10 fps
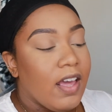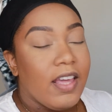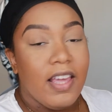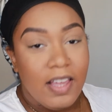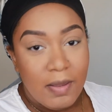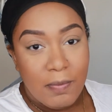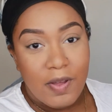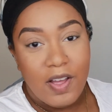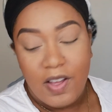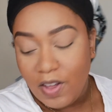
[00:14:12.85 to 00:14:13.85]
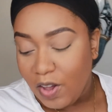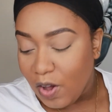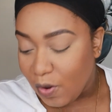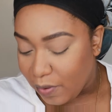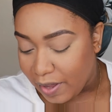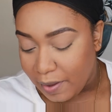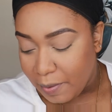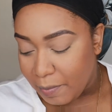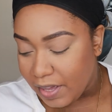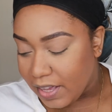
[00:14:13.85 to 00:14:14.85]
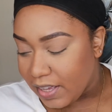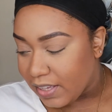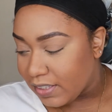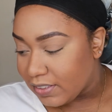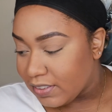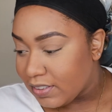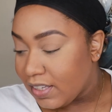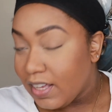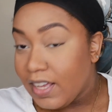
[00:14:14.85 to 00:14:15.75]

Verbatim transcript: keep going, because